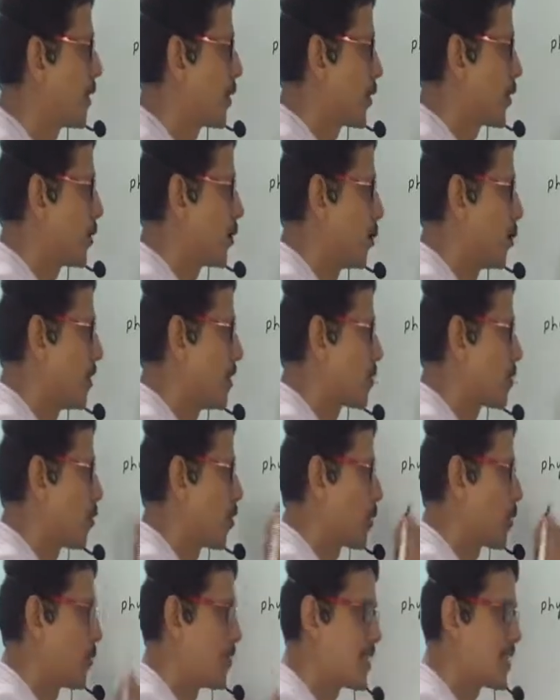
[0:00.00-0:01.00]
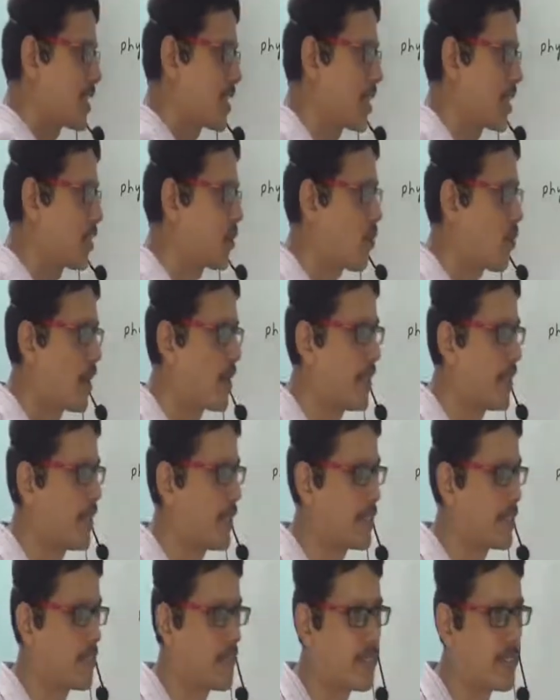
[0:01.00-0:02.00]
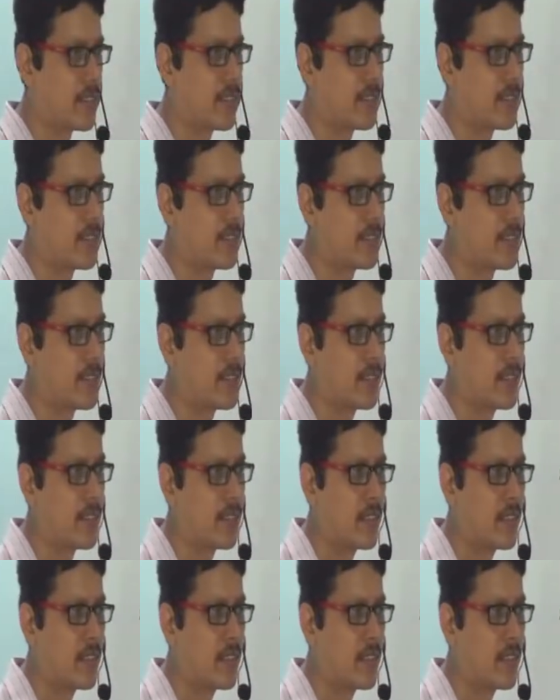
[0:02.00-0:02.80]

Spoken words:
PQ means what? Physical quantities.